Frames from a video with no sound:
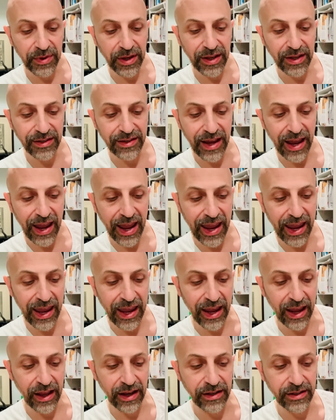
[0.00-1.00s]
is at
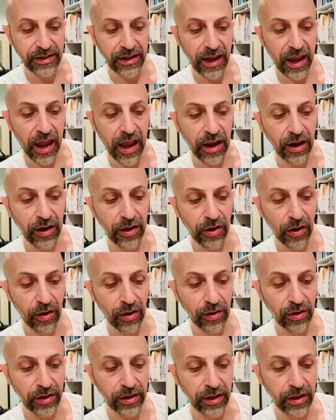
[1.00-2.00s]
hand and
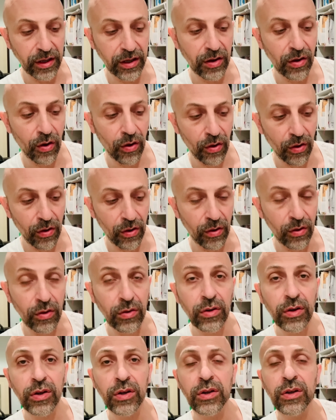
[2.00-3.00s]
calling all
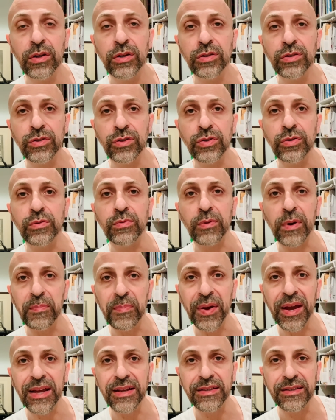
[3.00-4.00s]
to
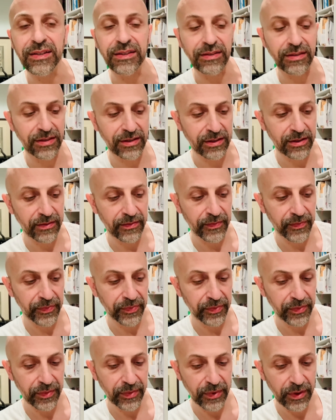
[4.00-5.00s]
repentance.
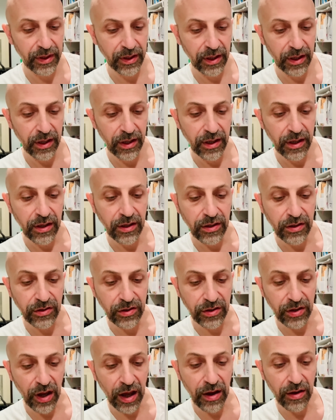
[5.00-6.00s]

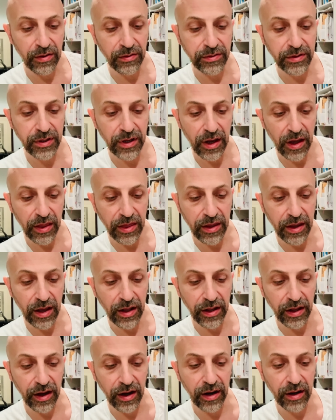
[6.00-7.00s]
Sound the
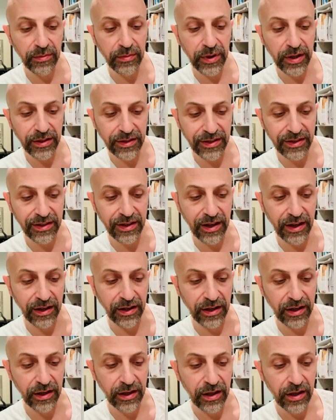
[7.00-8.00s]
alarm,
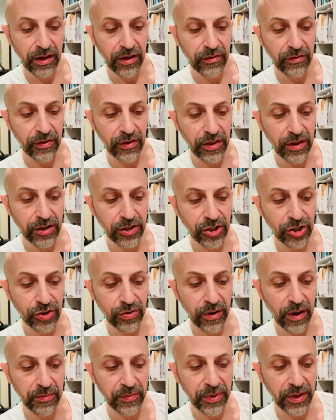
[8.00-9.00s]
son, for the
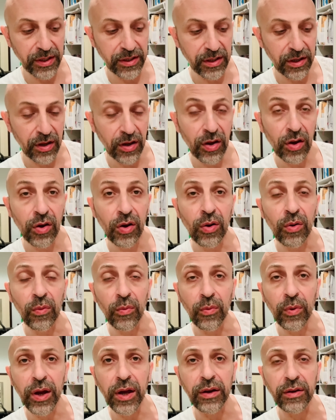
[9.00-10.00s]
trumpet
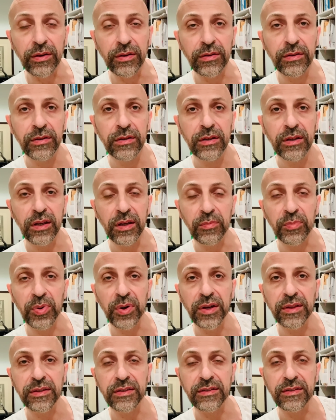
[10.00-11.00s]
will, in
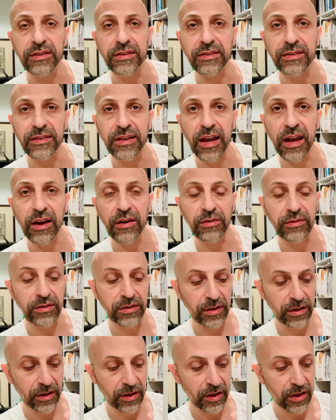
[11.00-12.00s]
parentheses,
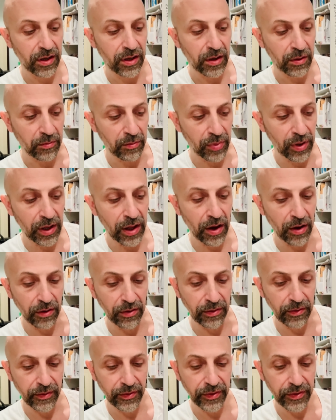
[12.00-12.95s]
sound, blow.